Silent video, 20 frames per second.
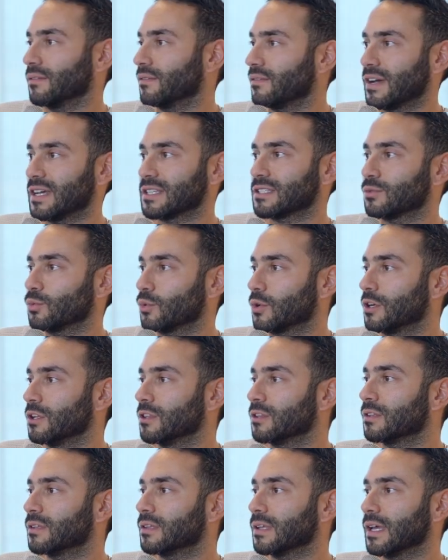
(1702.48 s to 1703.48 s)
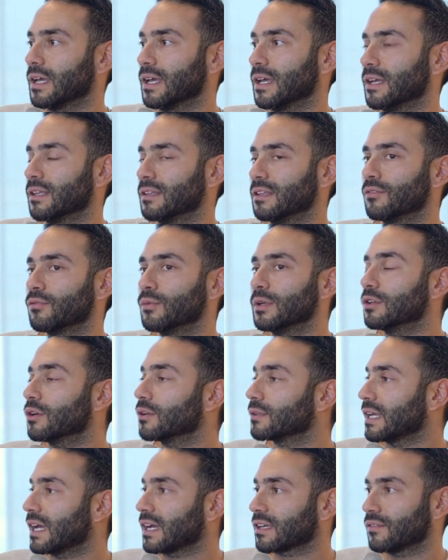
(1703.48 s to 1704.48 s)
fast world, and if we
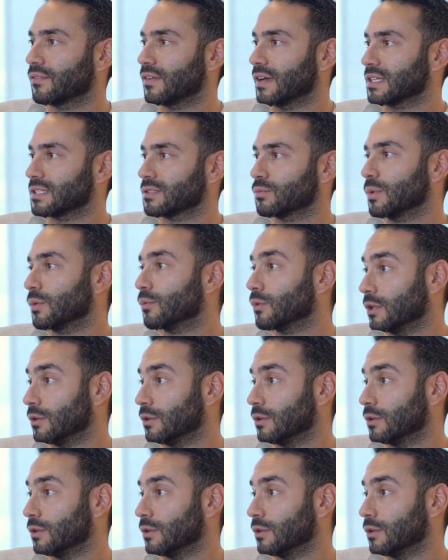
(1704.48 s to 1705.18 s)
don't act fast, we will